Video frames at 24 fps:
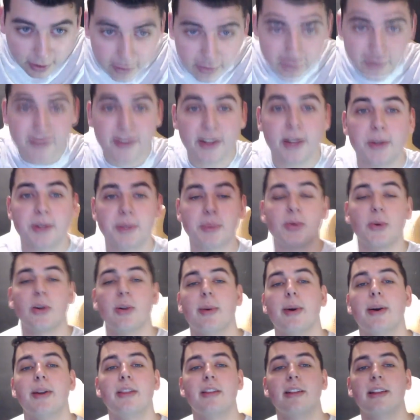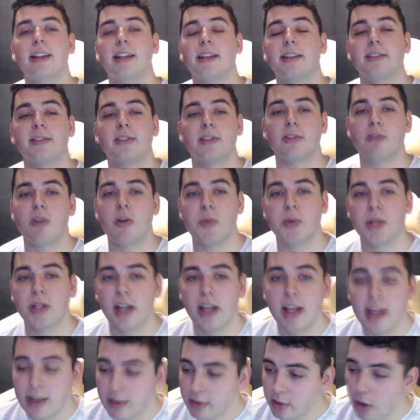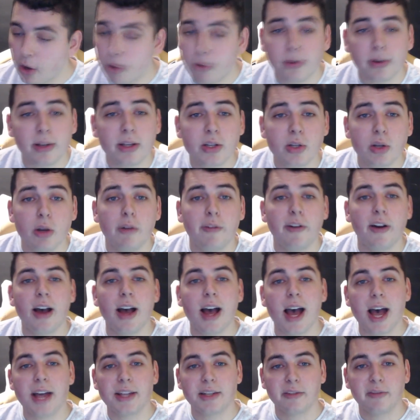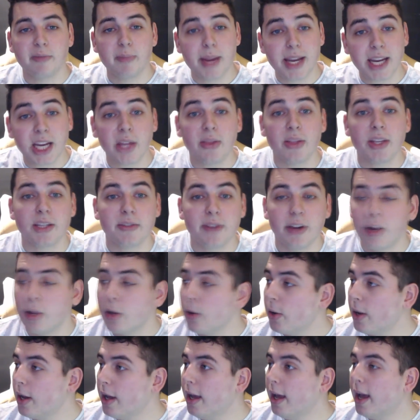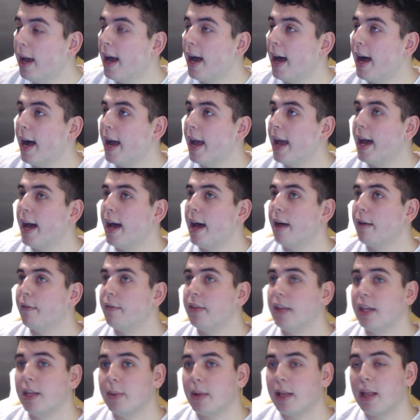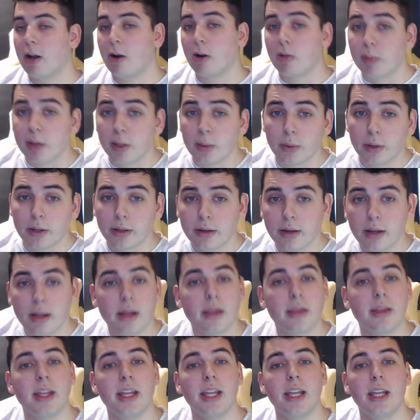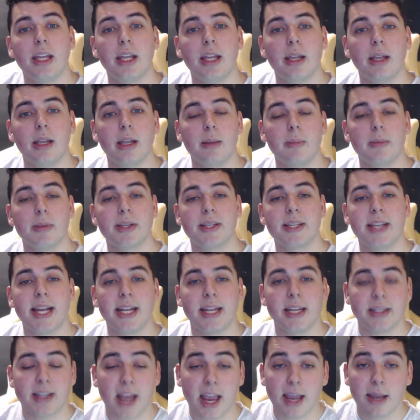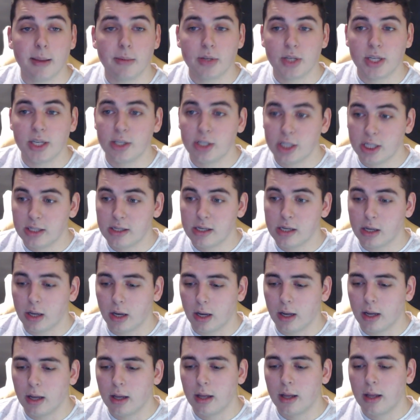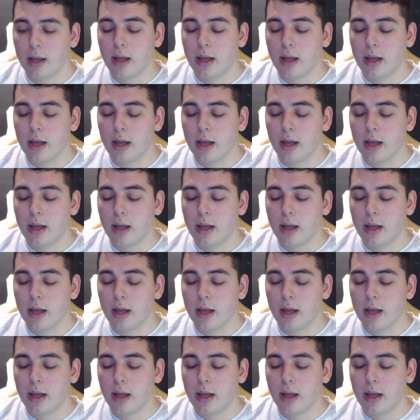other videos I'm talking about in the links in the description. Currently, so far, as of making this video, I have the McLaren P1, the Mercedes AMG GTR,